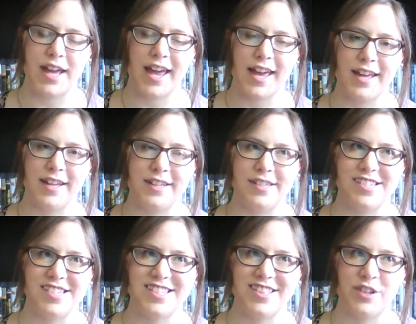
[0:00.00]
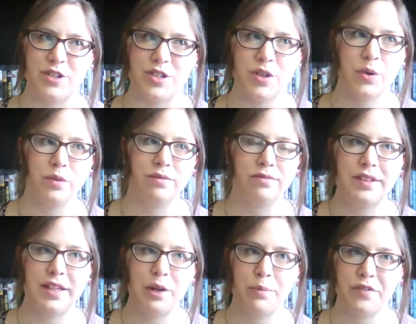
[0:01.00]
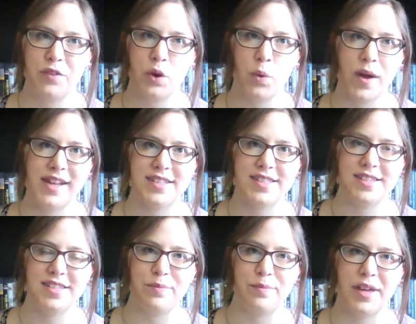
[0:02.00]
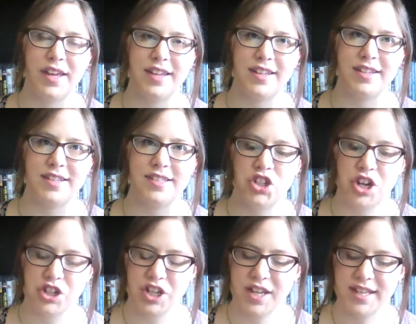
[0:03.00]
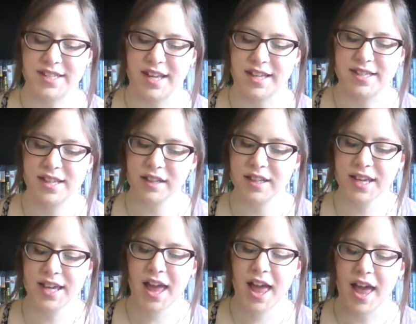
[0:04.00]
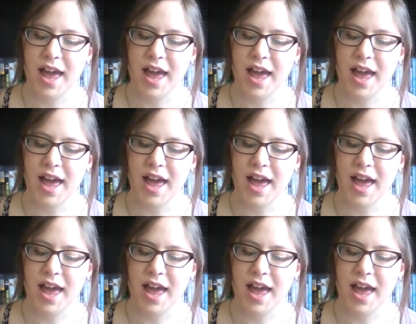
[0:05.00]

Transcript: and there's a little bit of a quest because Saoirse is a Selkie